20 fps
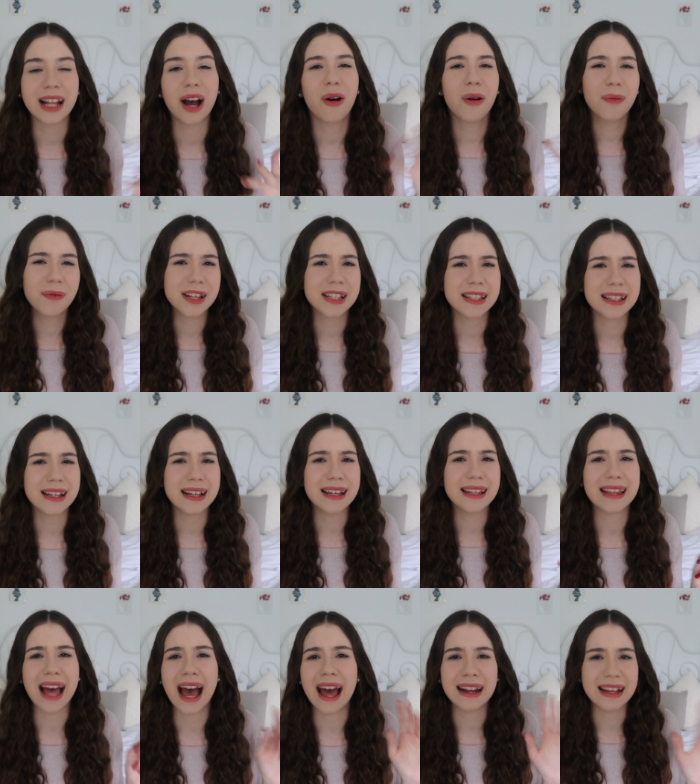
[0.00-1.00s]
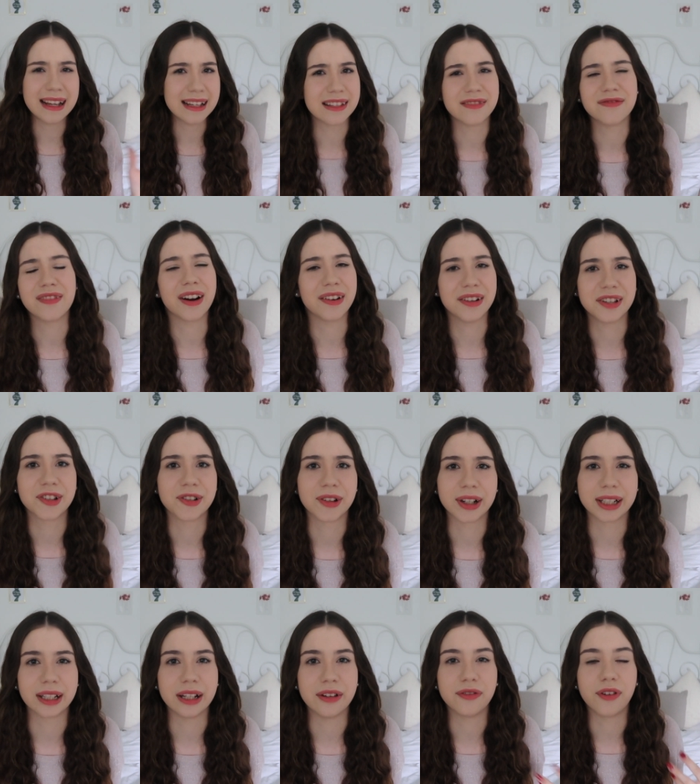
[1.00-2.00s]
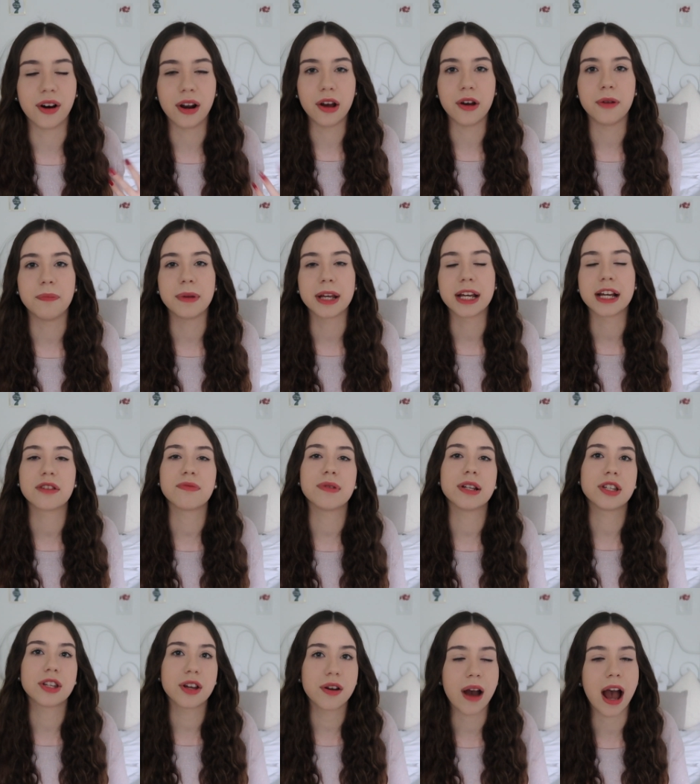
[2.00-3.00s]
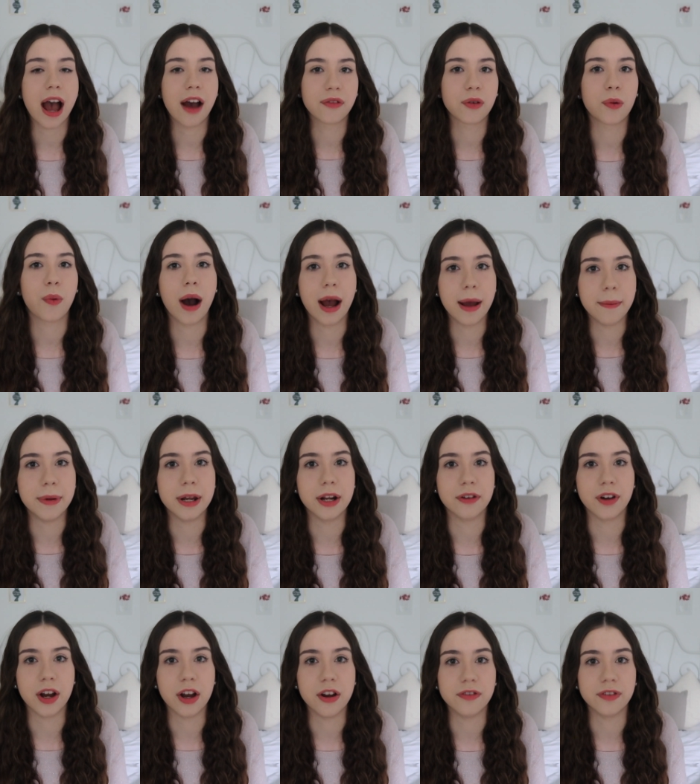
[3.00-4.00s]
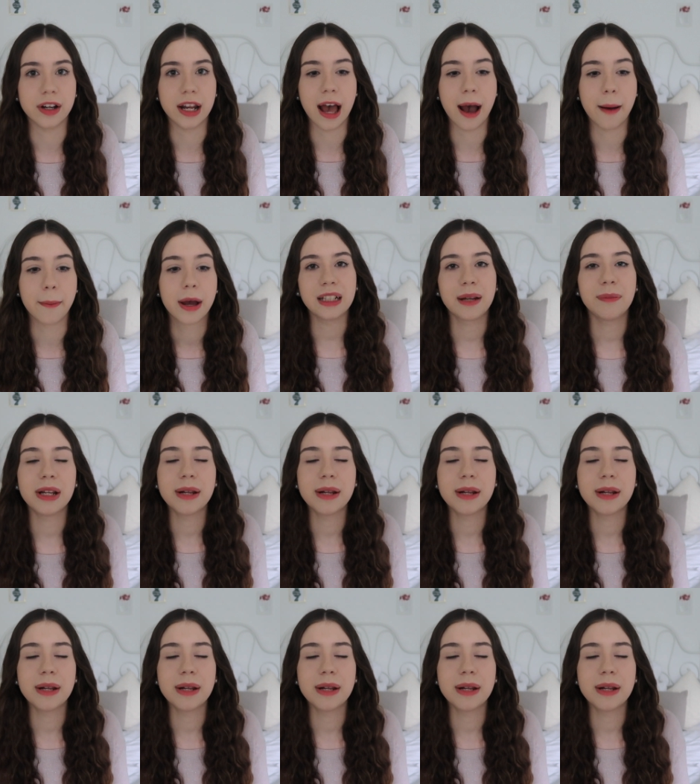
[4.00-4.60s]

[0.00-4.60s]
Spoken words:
Now, obviously that isn't very strictly followed because we do have quite a bit of overlap.